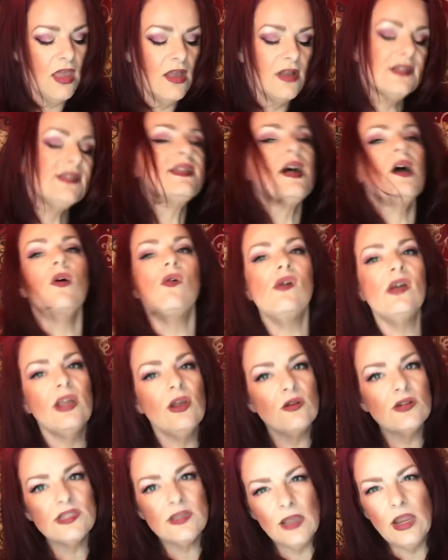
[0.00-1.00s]
So
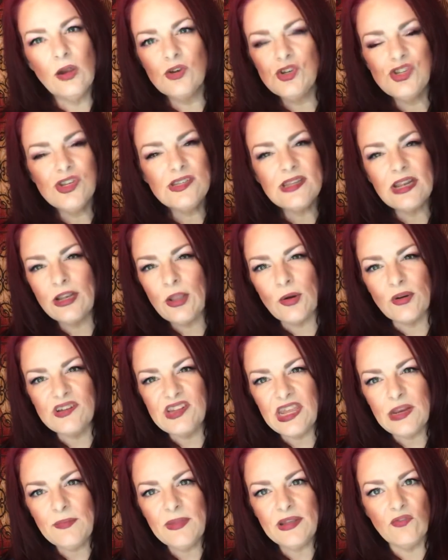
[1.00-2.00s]
here's just a little
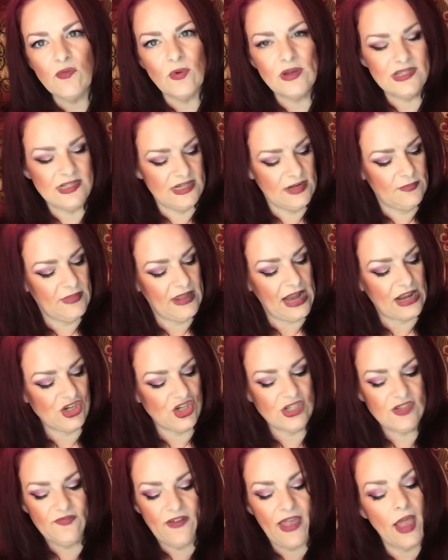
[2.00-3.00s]
tidbit of wisdom that I
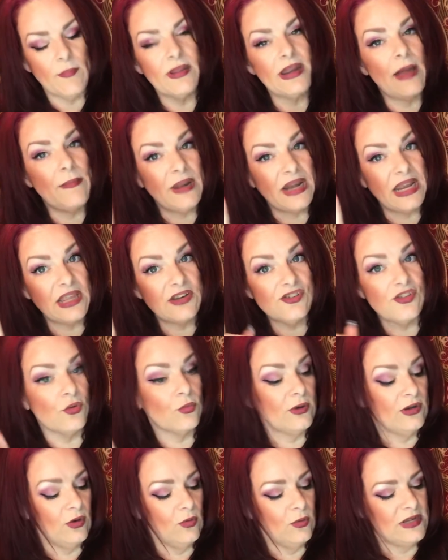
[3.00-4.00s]
just found, but I'm going to get to the
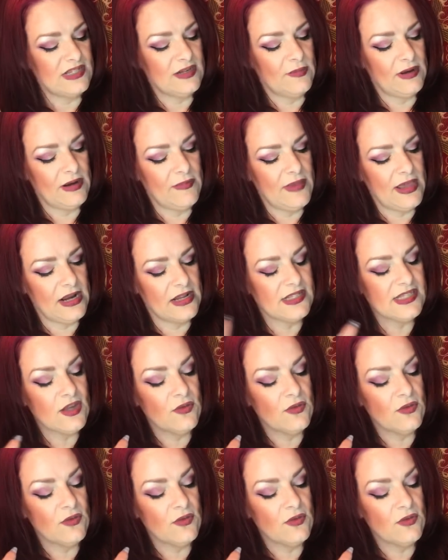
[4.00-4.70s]
real wisdom in a minute.